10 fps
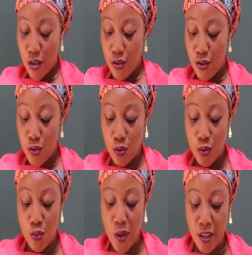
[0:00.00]

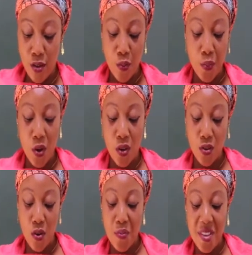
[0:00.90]
used when you plug
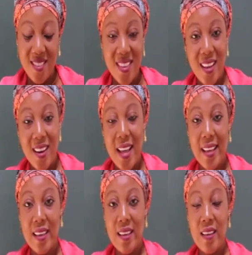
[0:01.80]
your media like
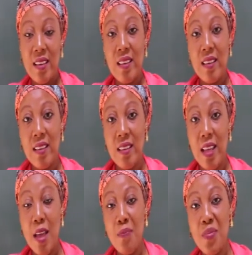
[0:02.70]

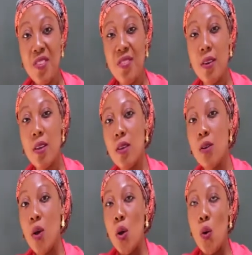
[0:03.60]
MP3,
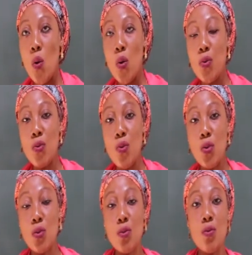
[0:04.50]
or you
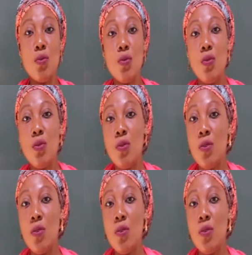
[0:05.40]
go to